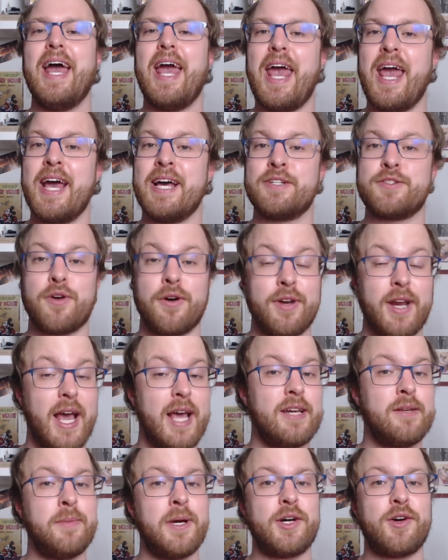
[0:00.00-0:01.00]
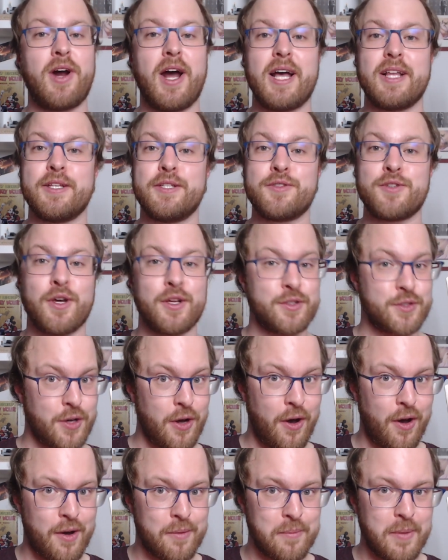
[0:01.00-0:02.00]
and on
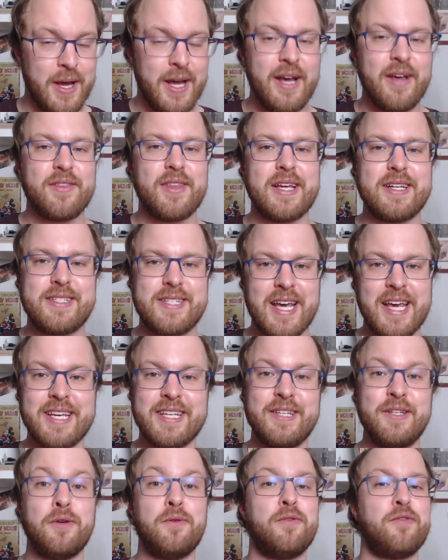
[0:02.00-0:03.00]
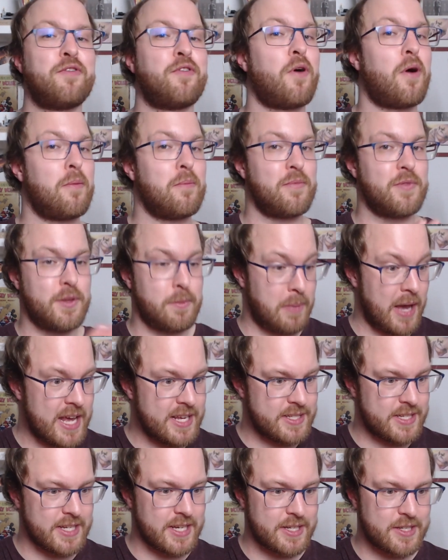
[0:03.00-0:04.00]
animatorisland.com that take you from the
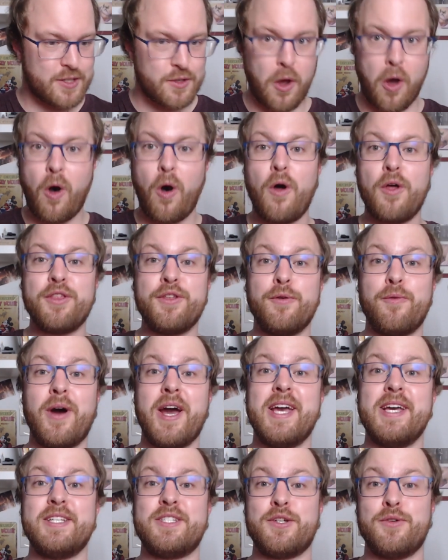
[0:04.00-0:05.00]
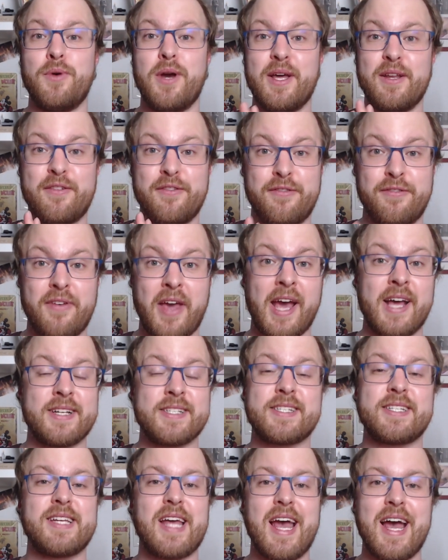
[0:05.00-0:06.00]
basics all the way to
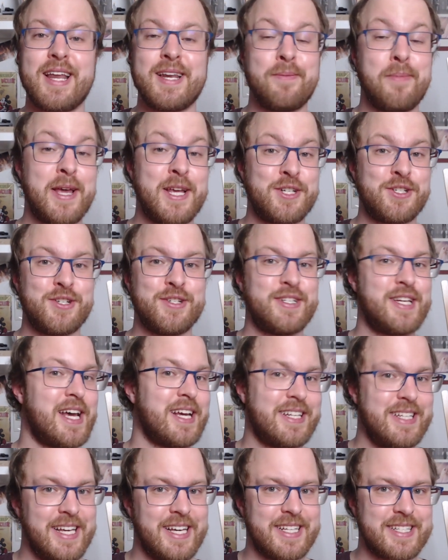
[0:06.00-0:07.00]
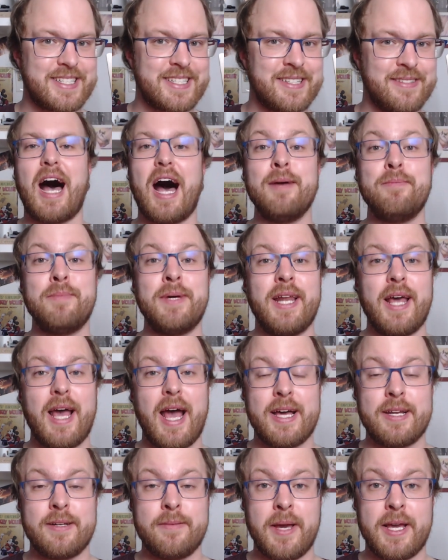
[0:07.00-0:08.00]
advanced animation techniques. I'm an
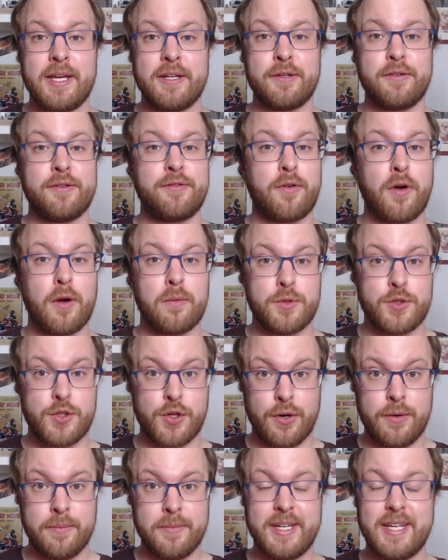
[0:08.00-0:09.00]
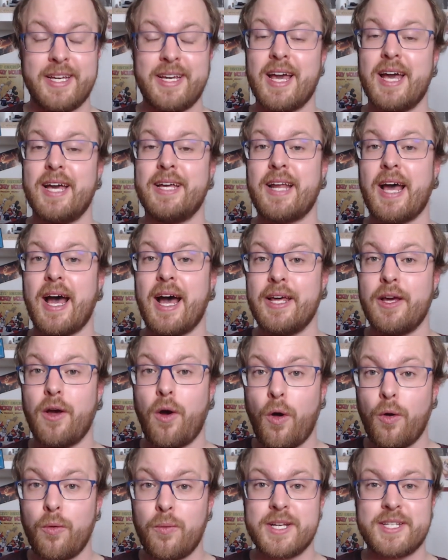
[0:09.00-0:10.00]
animator from Germany, and I
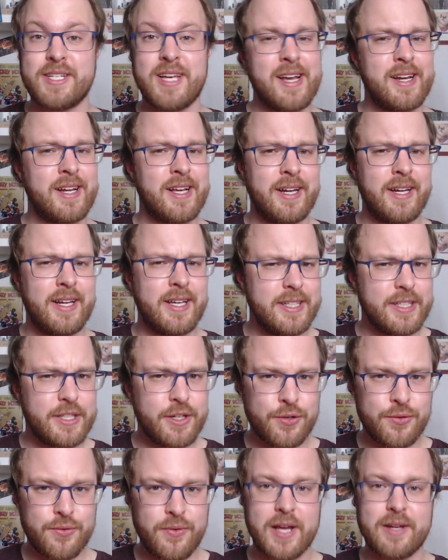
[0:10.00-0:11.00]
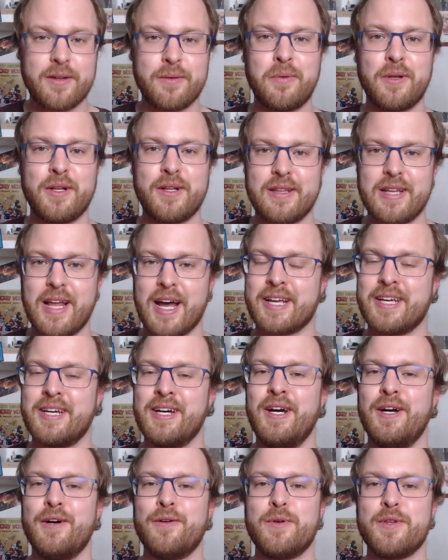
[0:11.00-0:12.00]
always had an incredible luck
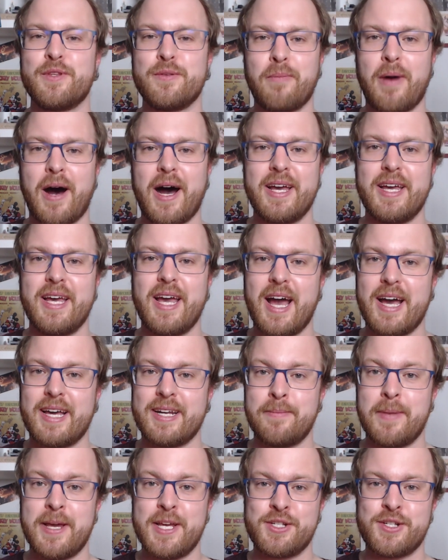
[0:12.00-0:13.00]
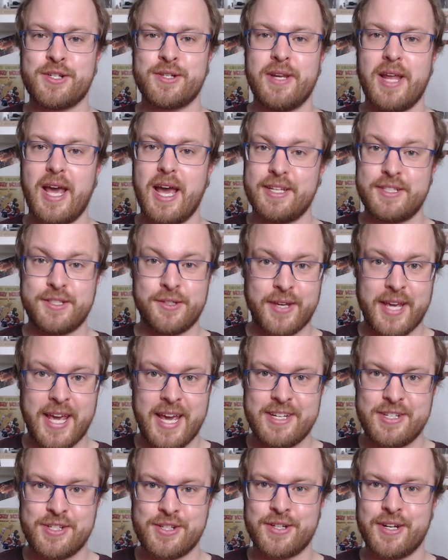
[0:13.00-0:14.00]
with my animation
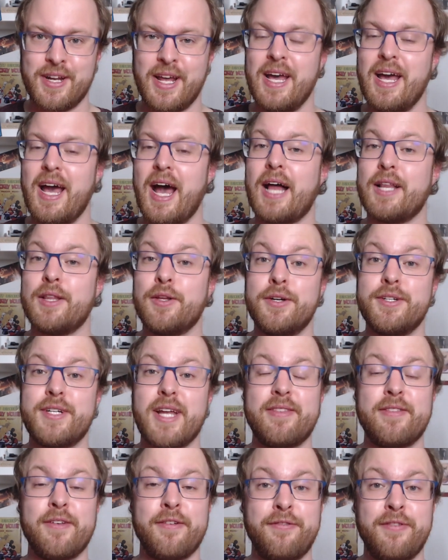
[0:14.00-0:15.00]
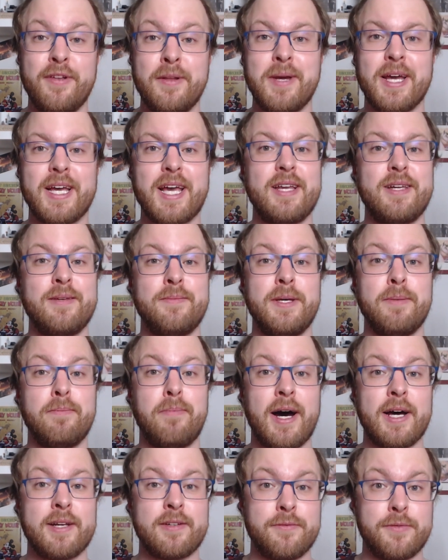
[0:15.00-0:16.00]
education. I learned at the Film Academy
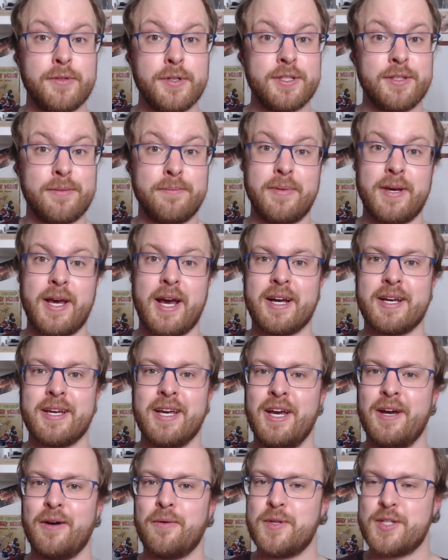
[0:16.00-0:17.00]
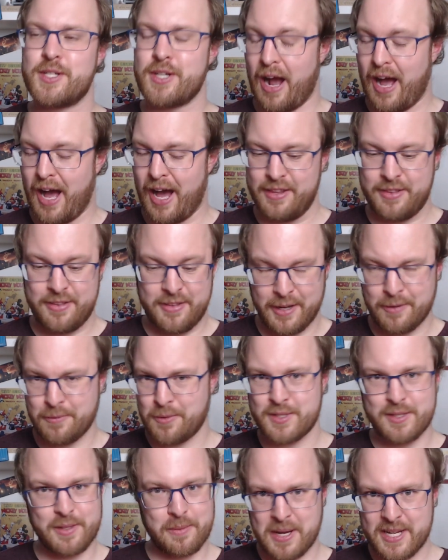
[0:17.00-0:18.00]
Baden-Württemberg, which I think
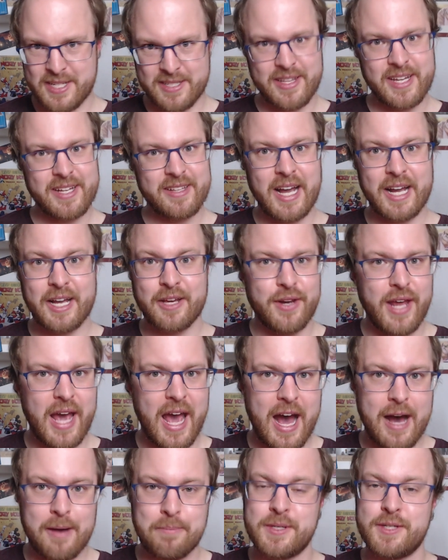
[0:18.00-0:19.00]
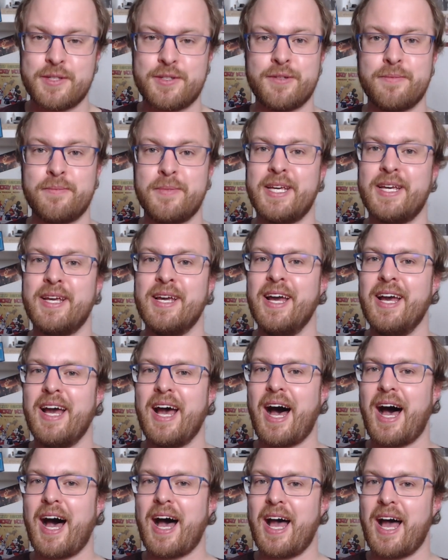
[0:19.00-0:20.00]
was the best thing that could happen to me.
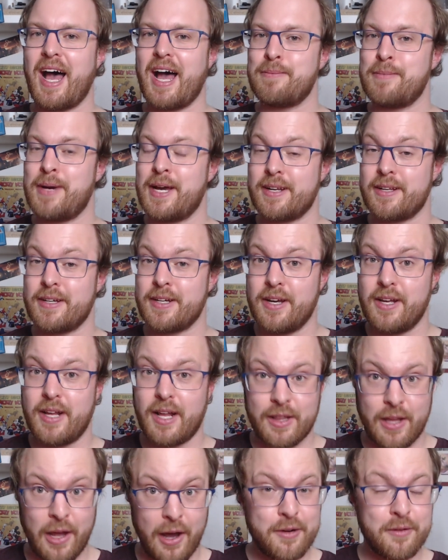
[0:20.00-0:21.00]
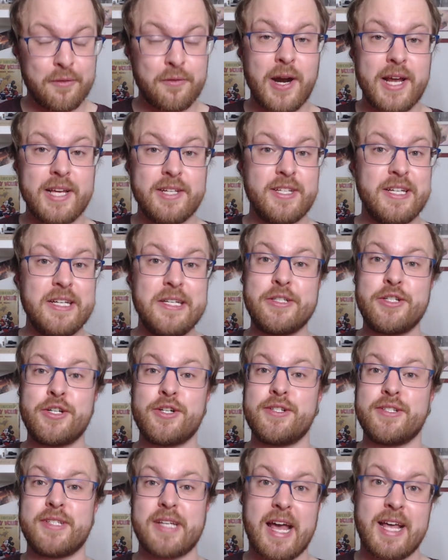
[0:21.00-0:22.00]
I met a lot of great
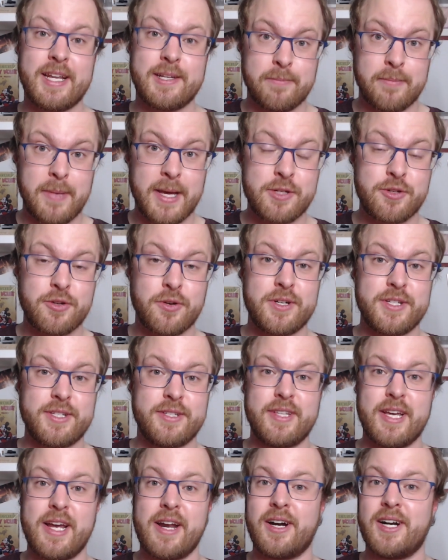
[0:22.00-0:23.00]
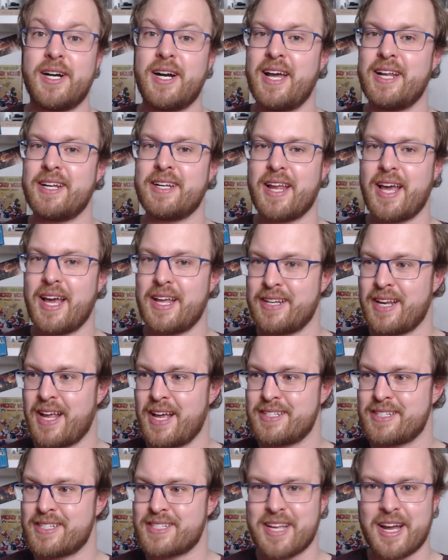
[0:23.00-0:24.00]
teachers and mentors there,
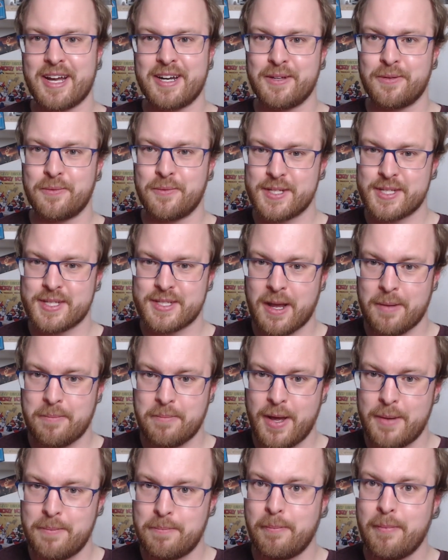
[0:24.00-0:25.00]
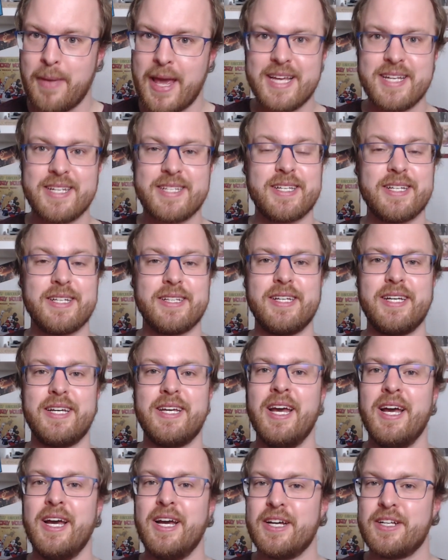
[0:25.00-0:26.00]
and studied with some
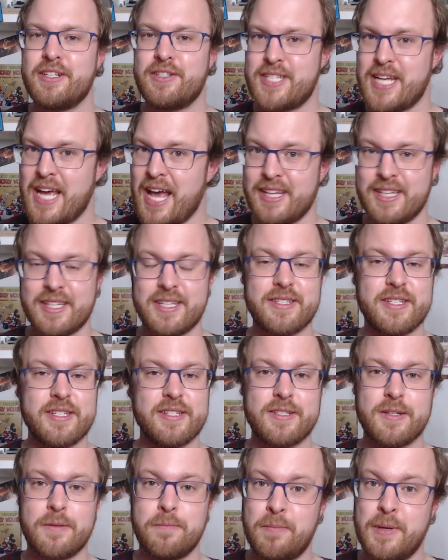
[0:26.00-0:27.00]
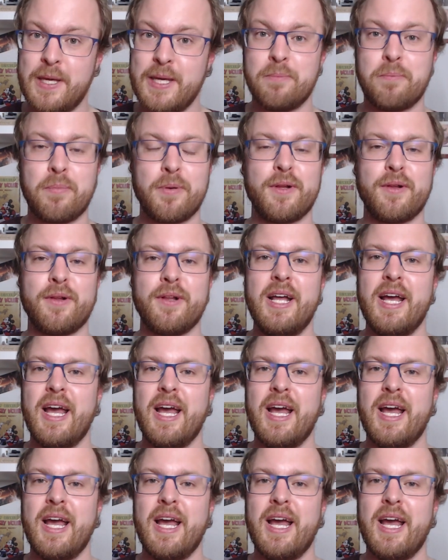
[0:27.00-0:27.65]
amazingly talented people,